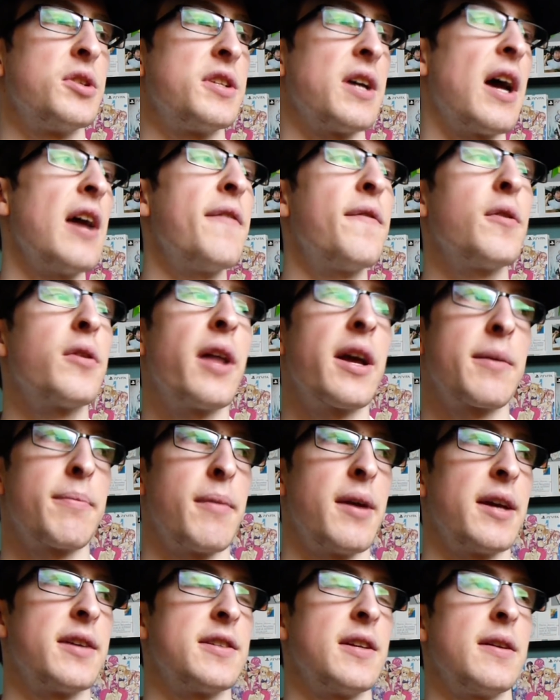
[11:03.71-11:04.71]
I feel like
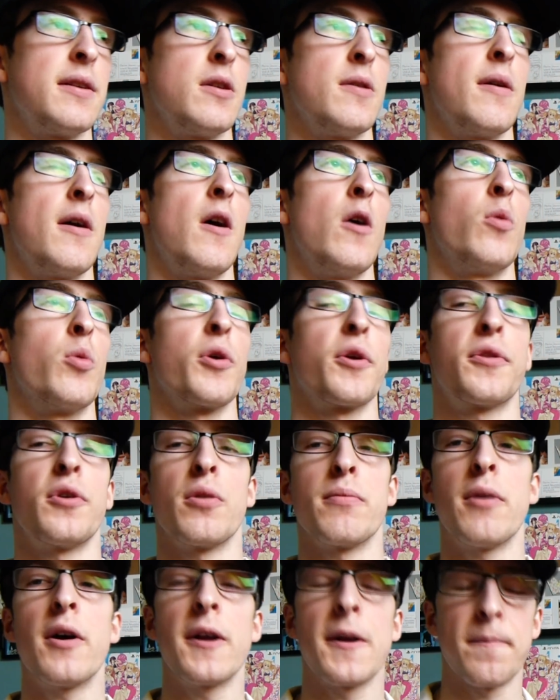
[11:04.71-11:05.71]
makes it worth your
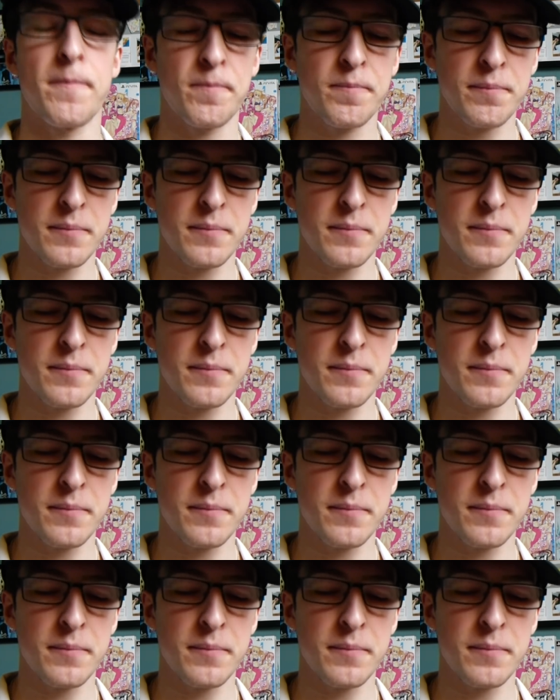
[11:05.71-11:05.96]
money.